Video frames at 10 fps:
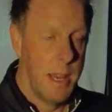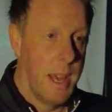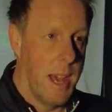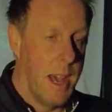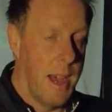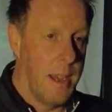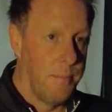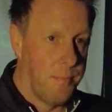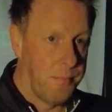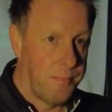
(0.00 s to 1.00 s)

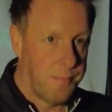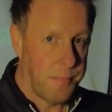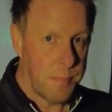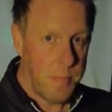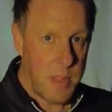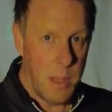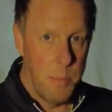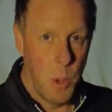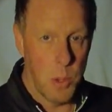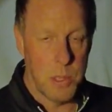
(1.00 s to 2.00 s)

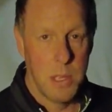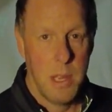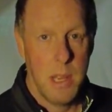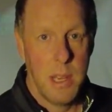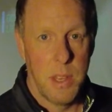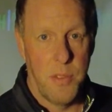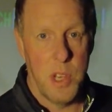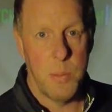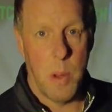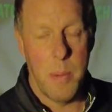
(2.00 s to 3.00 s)
But the
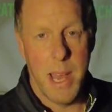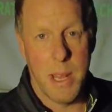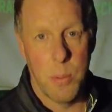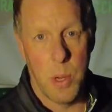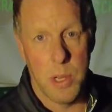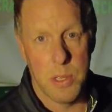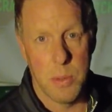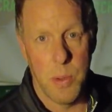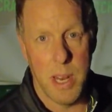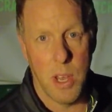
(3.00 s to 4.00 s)
first problem I had was
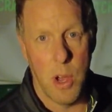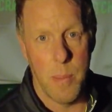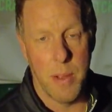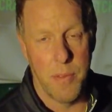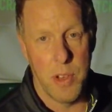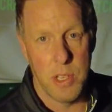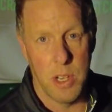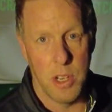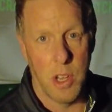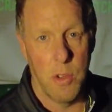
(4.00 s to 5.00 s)
when I got my first
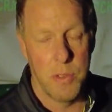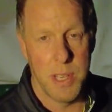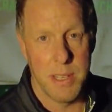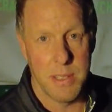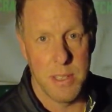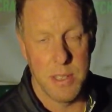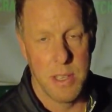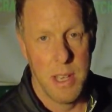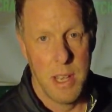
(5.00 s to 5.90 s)
lot of golf sensors,